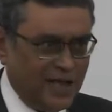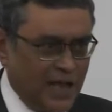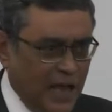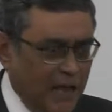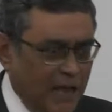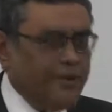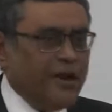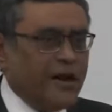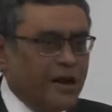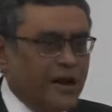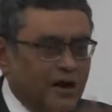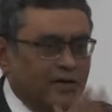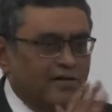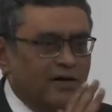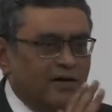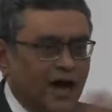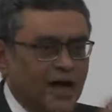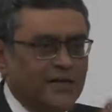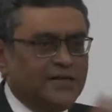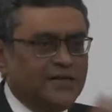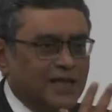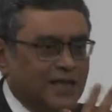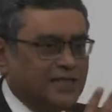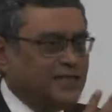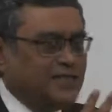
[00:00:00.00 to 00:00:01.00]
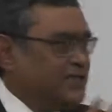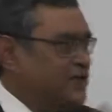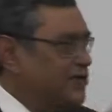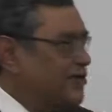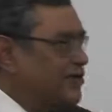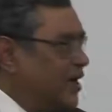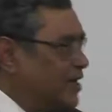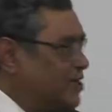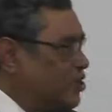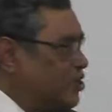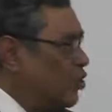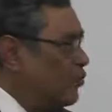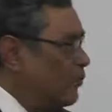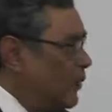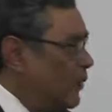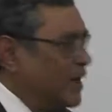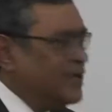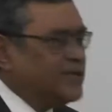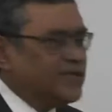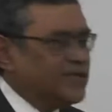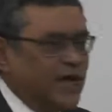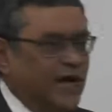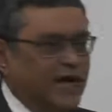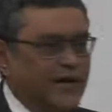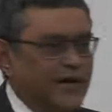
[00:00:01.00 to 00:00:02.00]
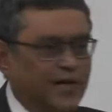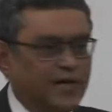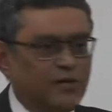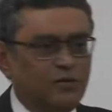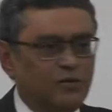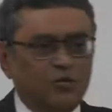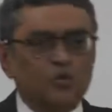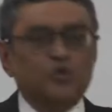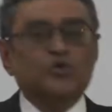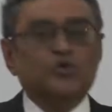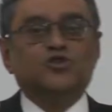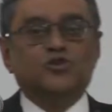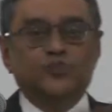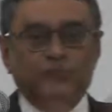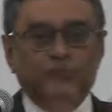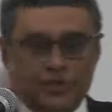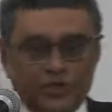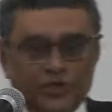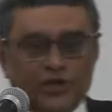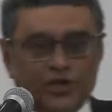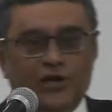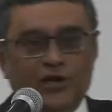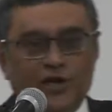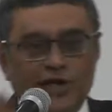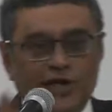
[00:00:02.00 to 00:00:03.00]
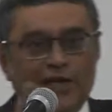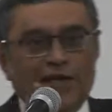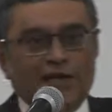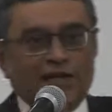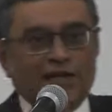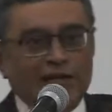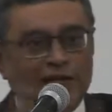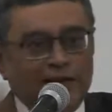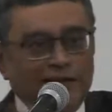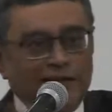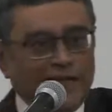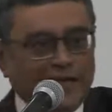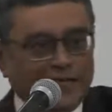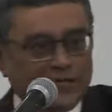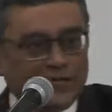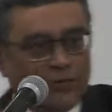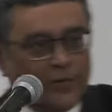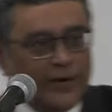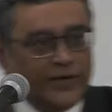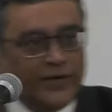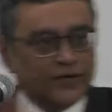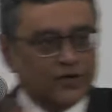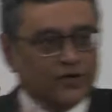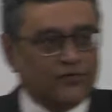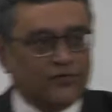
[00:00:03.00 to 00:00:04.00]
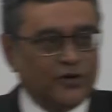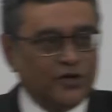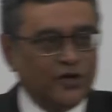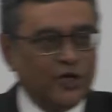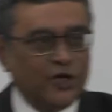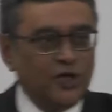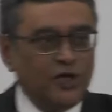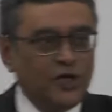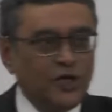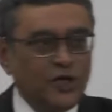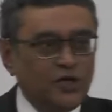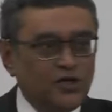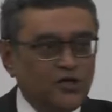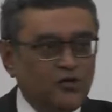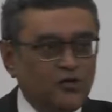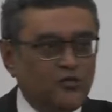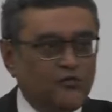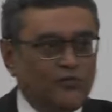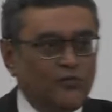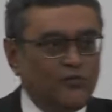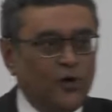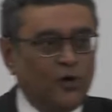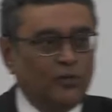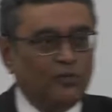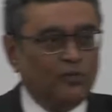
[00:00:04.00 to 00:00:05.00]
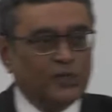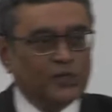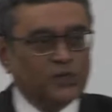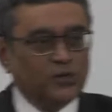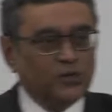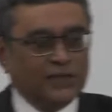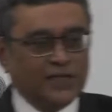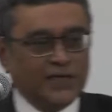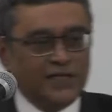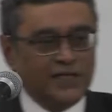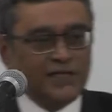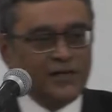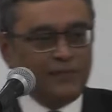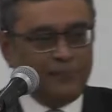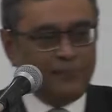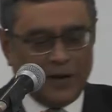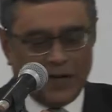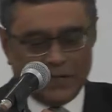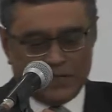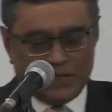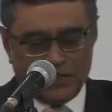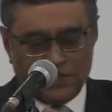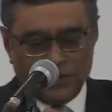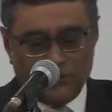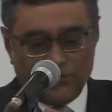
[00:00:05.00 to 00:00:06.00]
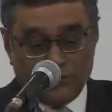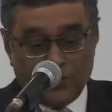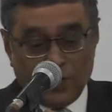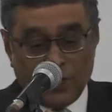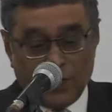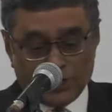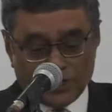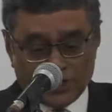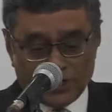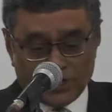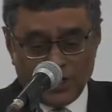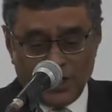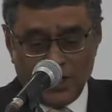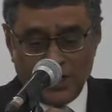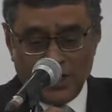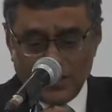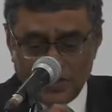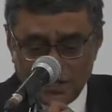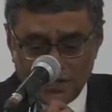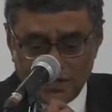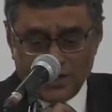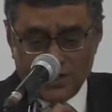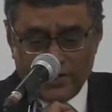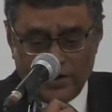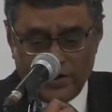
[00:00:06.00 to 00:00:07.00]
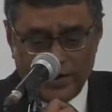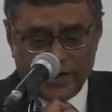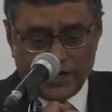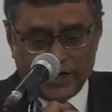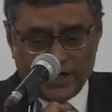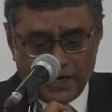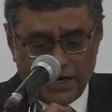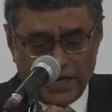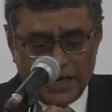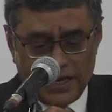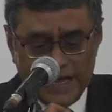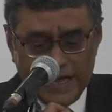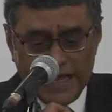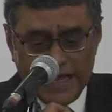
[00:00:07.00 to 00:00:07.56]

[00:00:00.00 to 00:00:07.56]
I mean, Rajaji, Raja Gopalachari, who used to be his colleague and then later went over to form the Swatantra Party, of course, disagreed.